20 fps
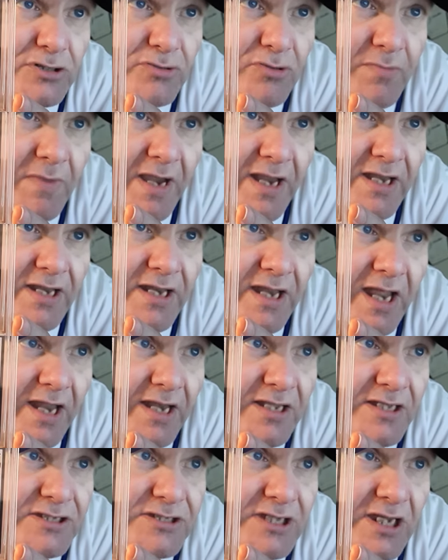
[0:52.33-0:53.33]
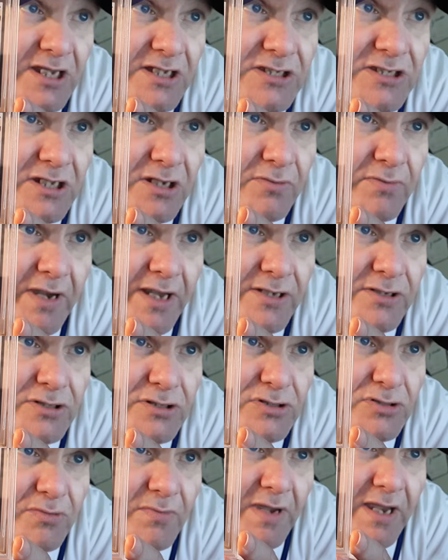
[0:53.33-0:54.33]
from 80 to 86, and the
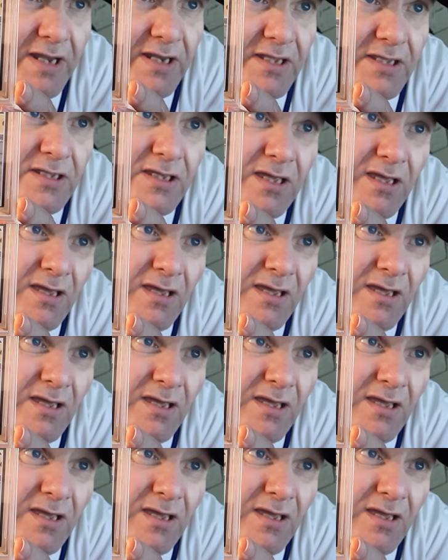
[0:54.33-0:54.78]
Rangers from 80,